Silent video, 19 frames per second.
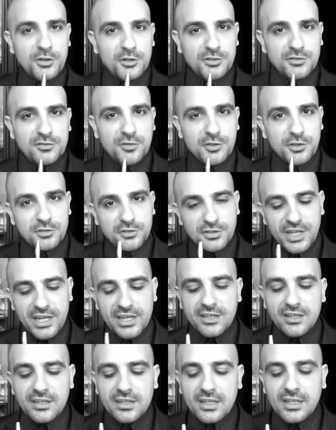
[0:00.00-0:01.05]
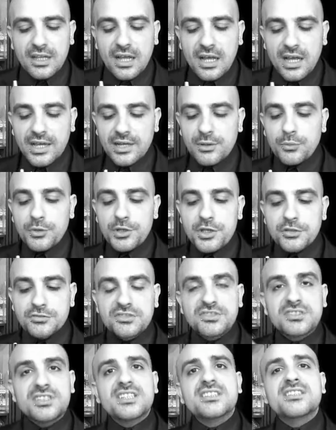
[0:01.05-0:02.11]
use for you today. And we use
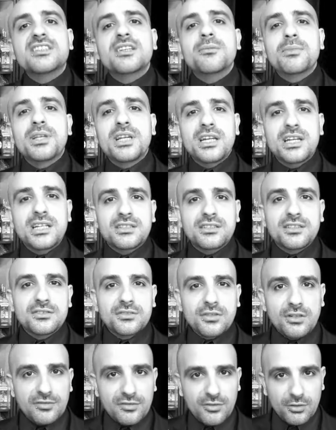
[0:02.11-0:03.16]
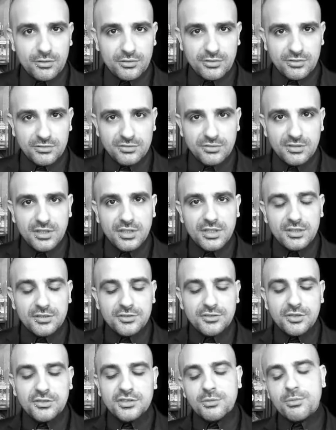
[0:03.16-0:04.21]
60 milliliters of Gordon.
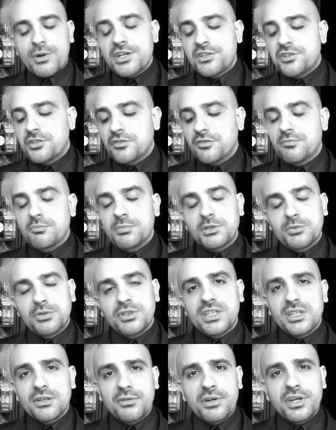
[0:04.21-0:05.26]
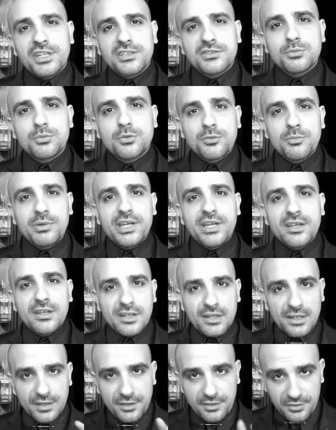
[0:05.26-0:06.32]
So the ratio between the ingredients would be
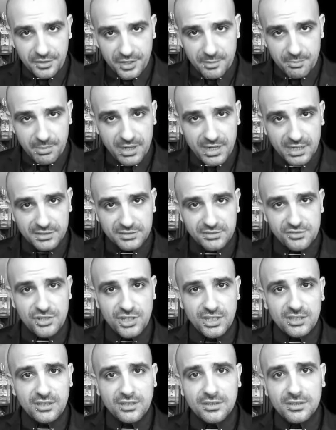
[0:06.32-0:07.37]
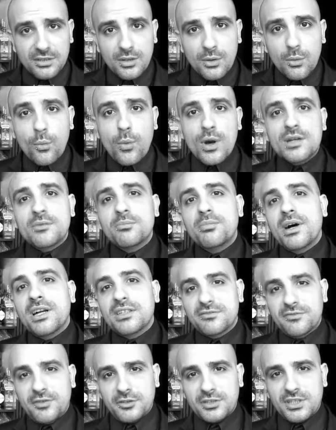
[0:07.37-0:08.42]
3 parts gin, 1
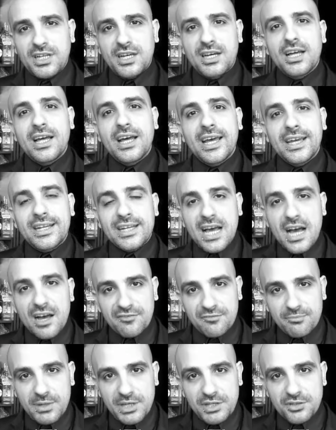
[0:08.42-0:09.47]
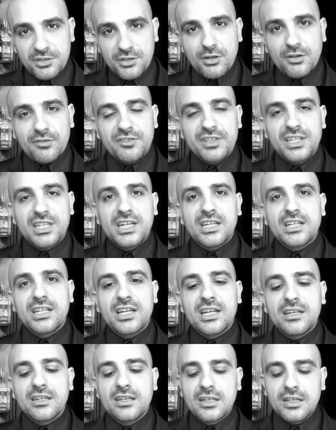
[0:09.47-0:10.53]
part vodka, and half measure of quina
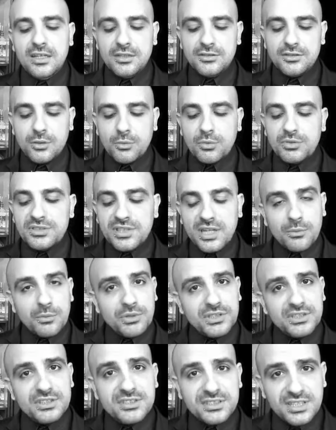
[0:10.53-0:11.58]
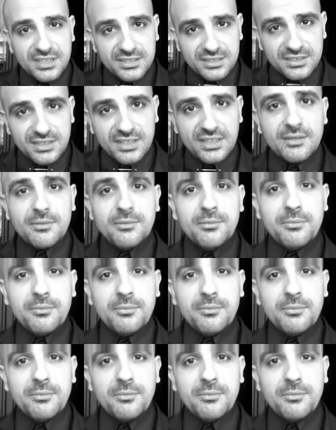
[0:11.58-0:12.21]
lile. So we start with 60